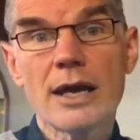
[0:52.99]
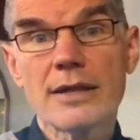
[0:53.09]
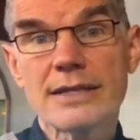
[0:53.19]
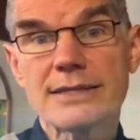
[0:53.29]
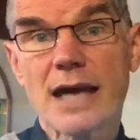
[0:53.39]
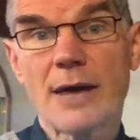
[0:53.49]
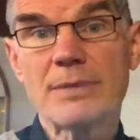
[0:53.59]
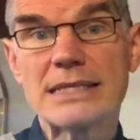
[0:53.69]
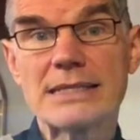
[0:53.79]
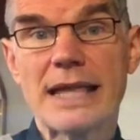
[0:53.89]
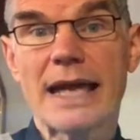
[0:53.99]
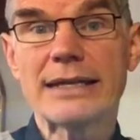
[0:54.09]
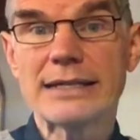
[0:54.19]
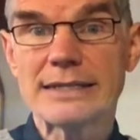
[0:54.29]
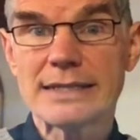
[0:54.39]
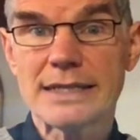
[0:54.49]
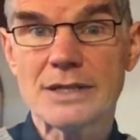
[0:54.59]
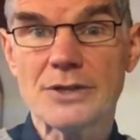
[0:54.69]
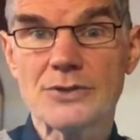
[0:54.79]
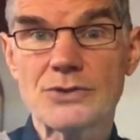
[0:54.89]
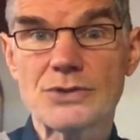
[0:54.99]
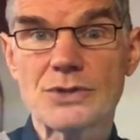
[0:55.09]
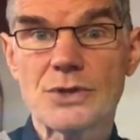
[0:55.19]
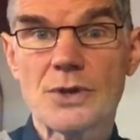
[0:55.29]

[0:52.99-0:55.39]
The psalmist then continues